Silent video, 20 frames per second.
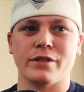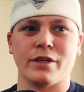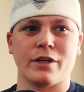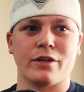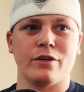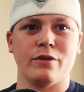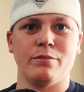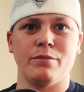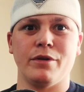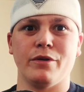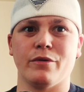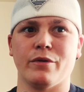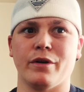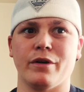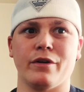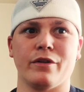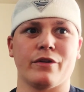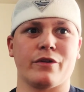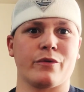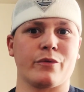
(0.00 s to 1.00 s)
I could be
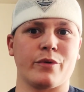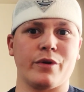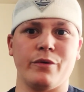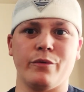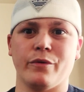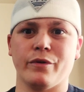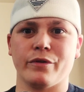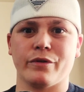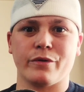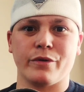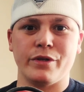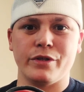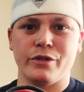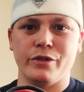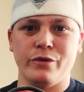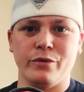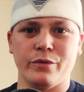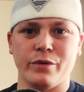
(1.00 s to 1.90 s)
running a 3.1, 3.2